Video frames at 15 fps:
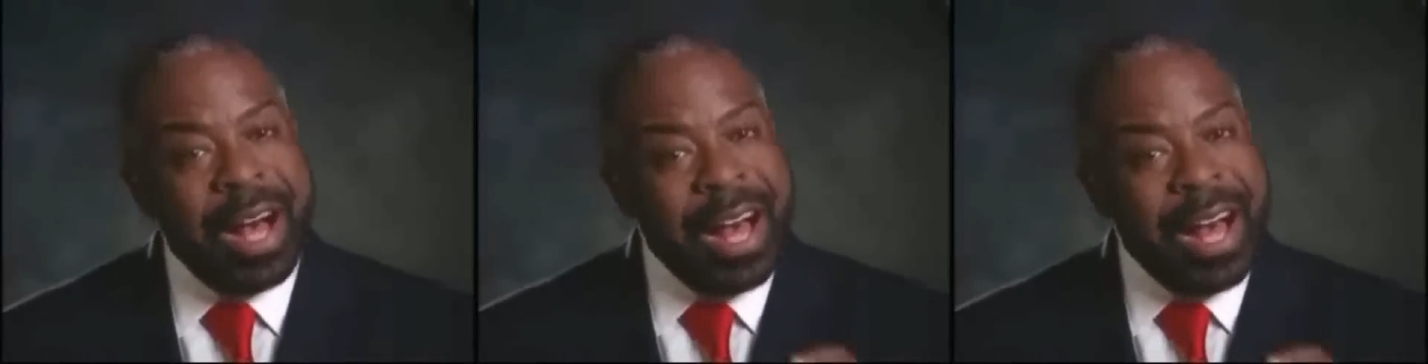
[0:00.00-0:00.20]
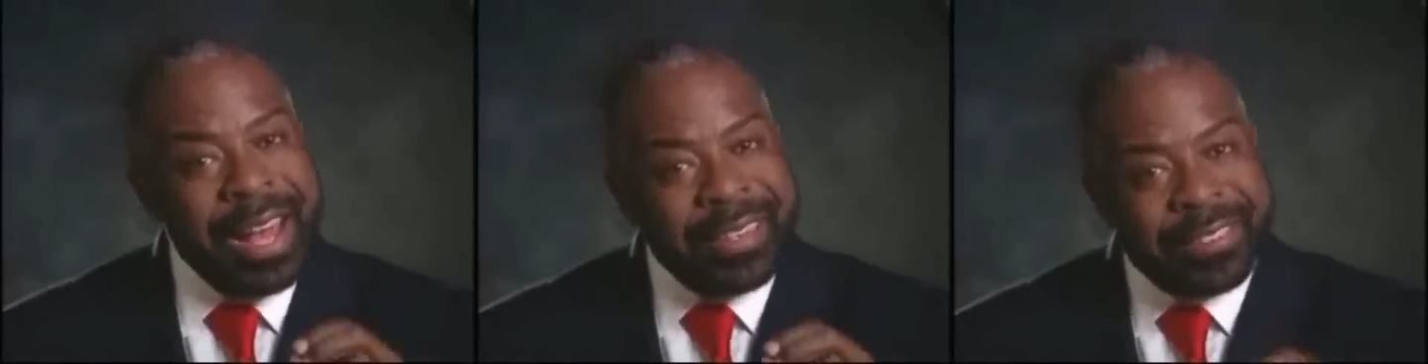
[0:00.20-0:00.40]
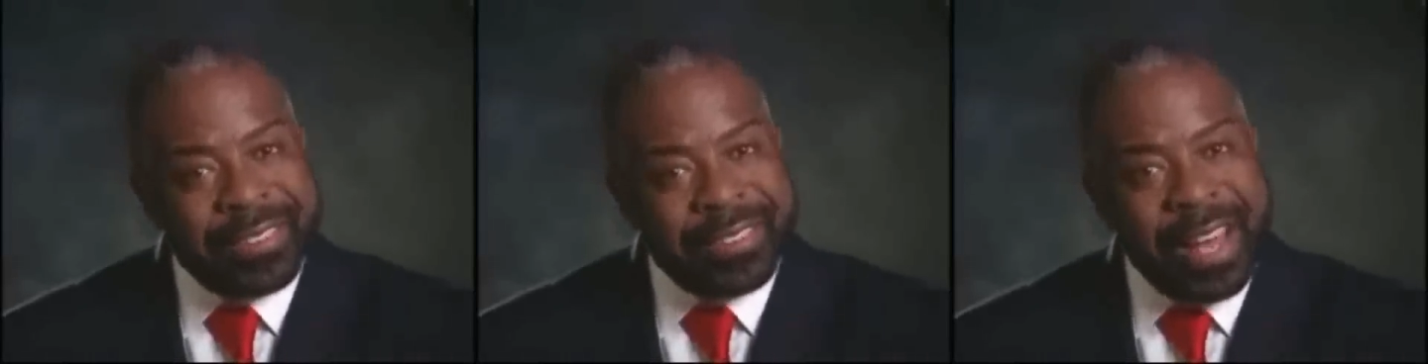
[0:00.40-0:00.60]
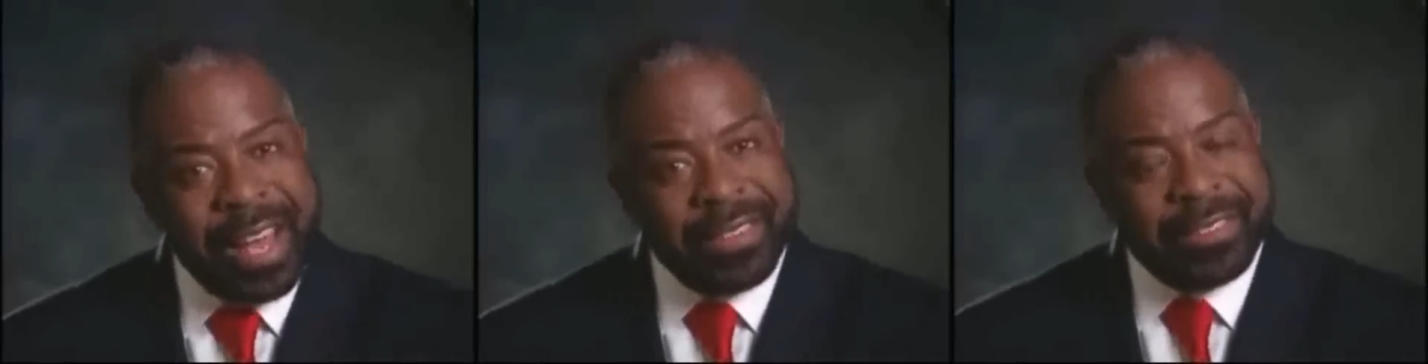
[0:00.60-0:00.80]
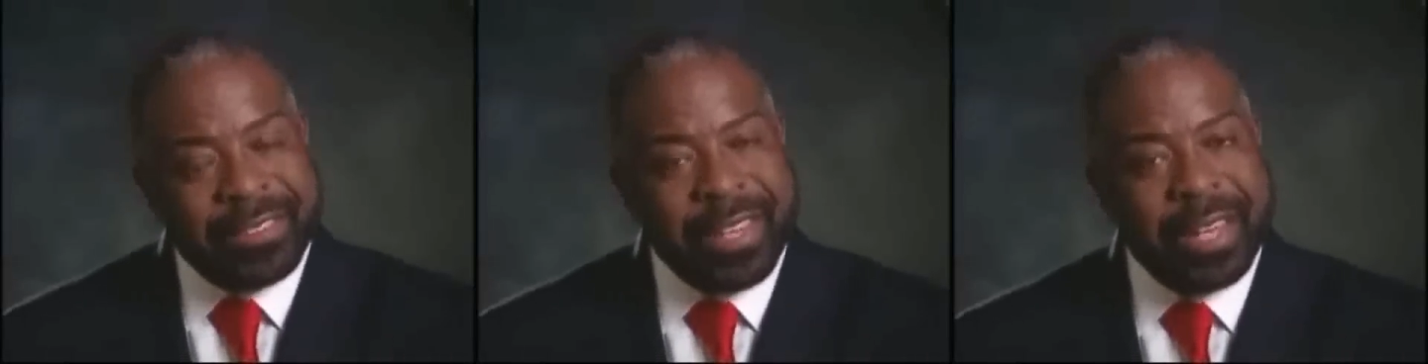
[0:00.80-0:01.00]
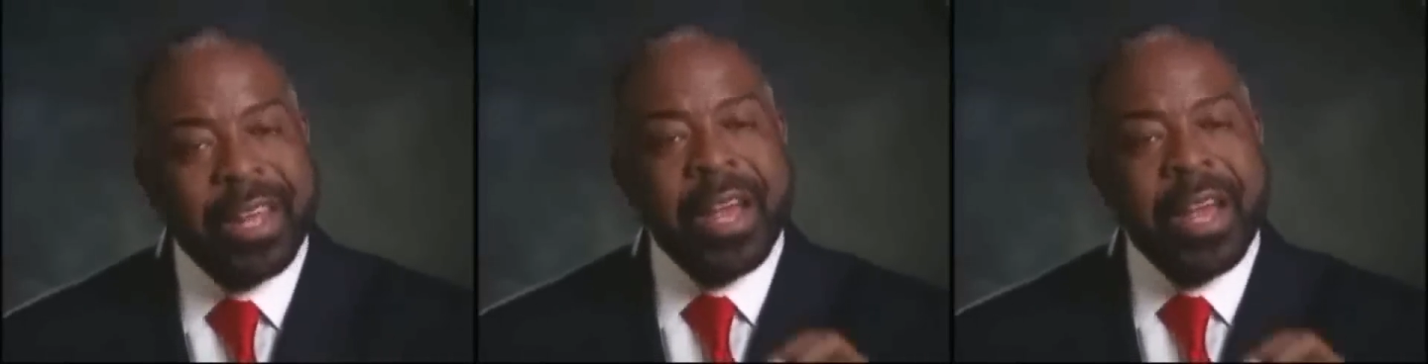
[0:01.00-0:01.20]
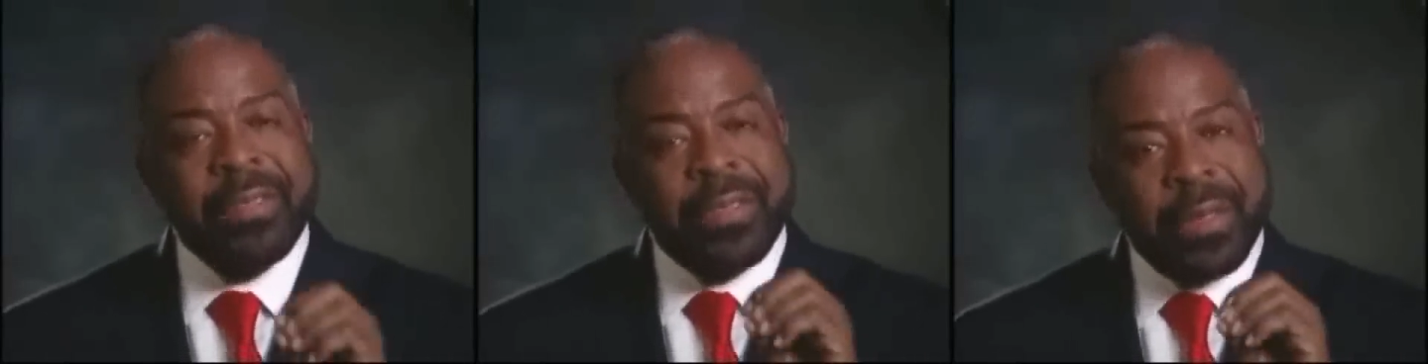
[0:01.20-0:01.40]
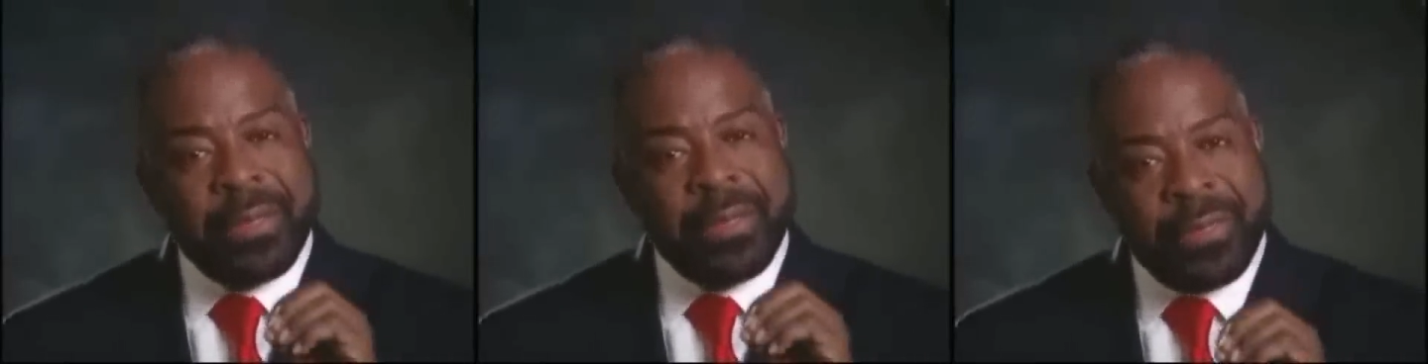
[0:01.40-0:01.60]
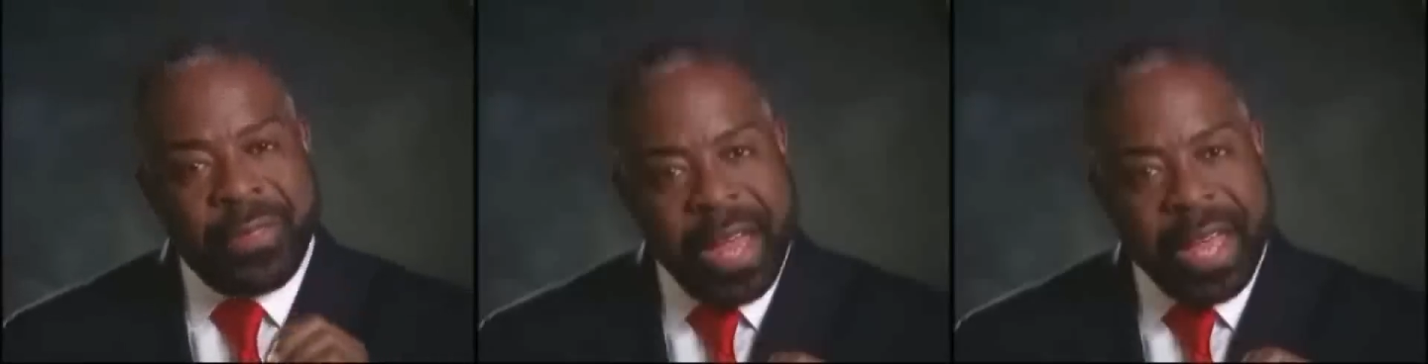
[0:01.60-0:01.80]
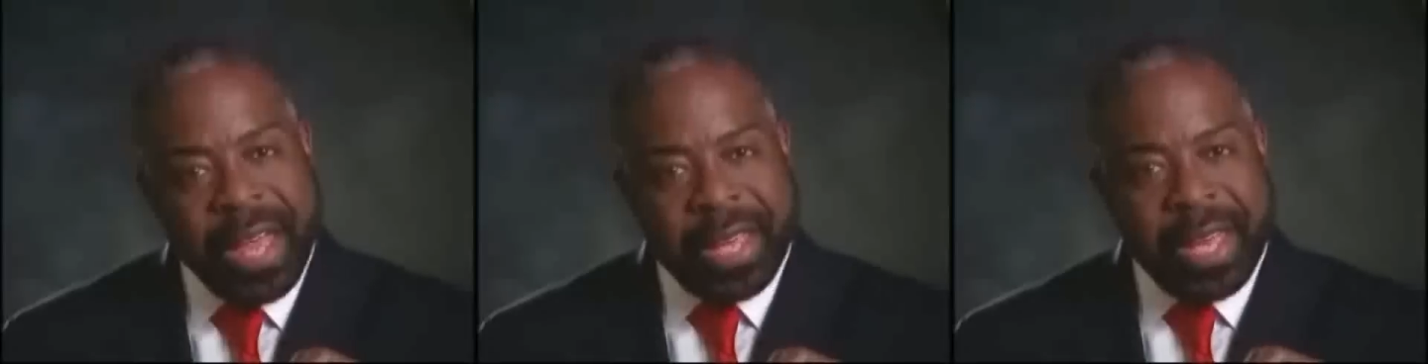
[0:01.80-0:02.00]
Einstein said, the
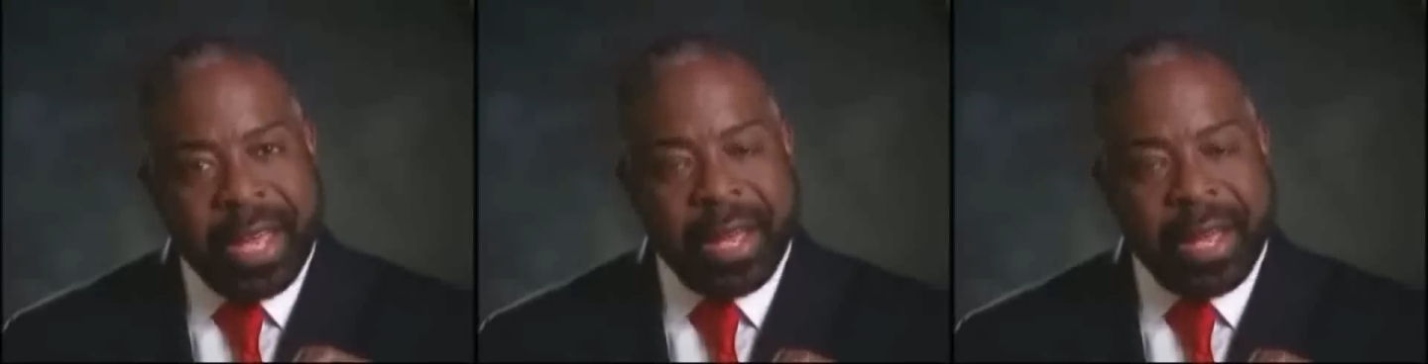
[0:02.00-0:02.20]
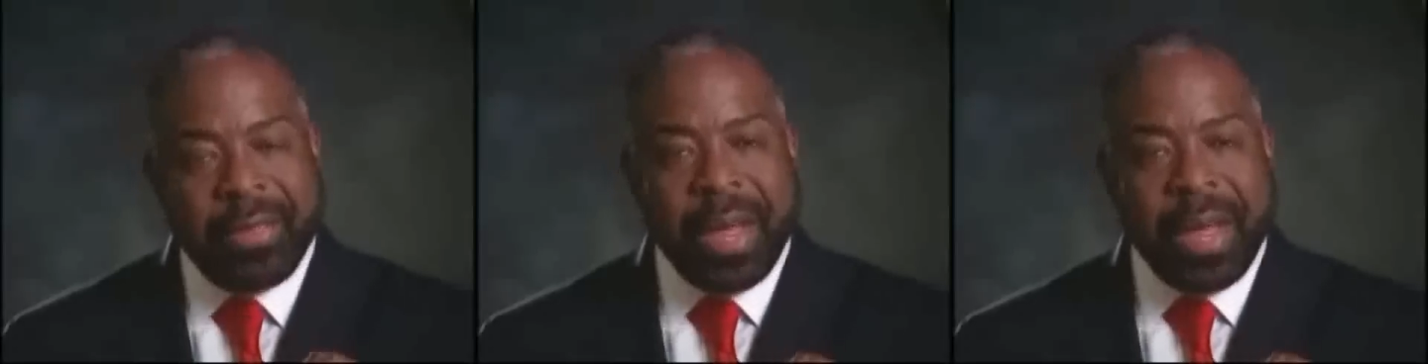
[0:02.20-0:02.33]
thinking